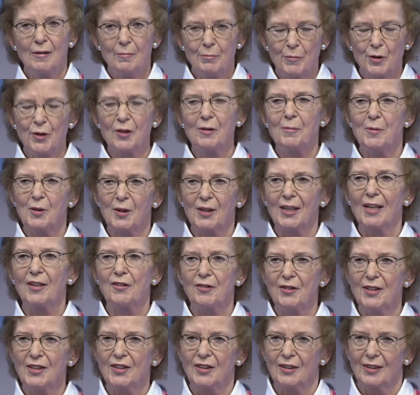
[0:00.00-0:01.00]
More and more
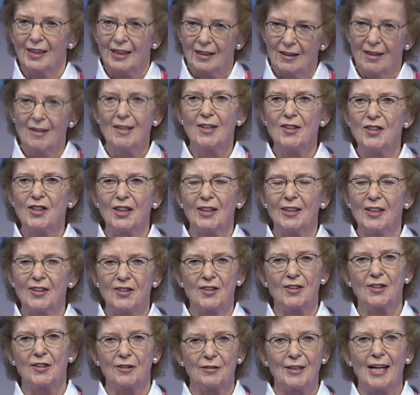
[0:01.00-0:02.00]
countries are acknowledging
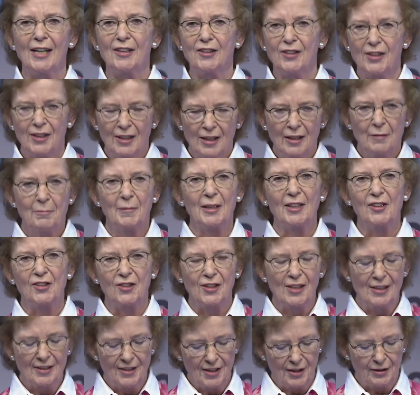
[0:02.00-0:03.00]
this as a right, but it's
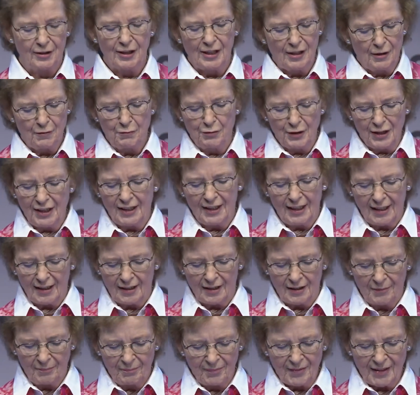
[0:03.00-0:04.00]
still not fully
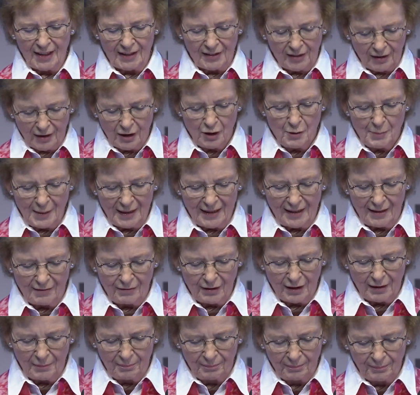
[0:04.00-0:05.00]
there at the global
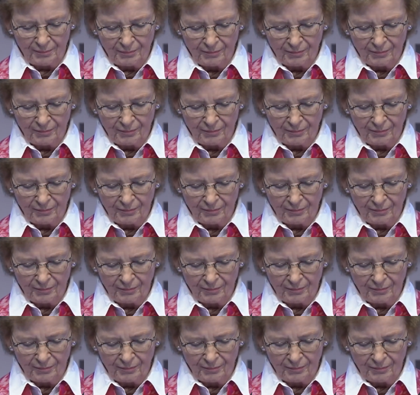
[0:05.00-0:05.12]
level.